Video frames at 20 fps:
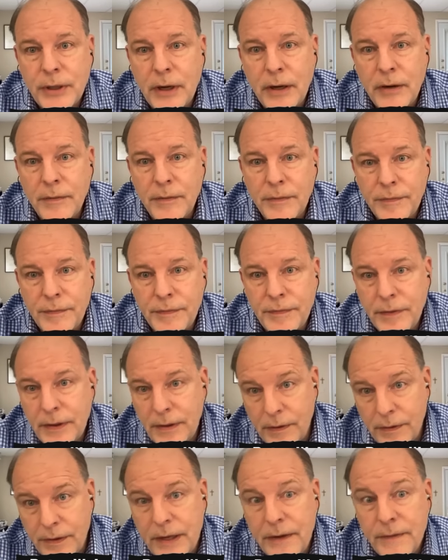of
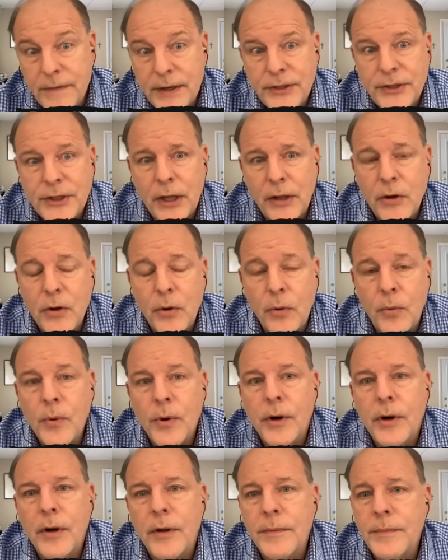the evangelical
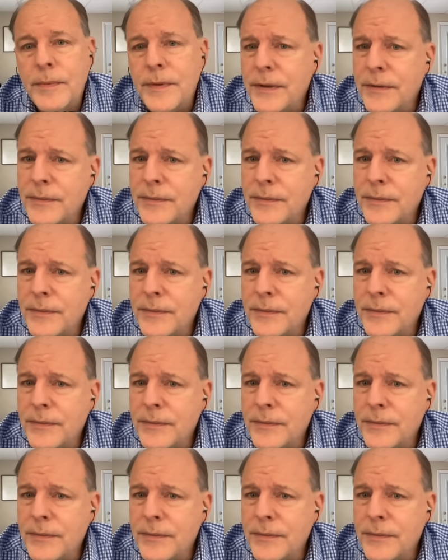world,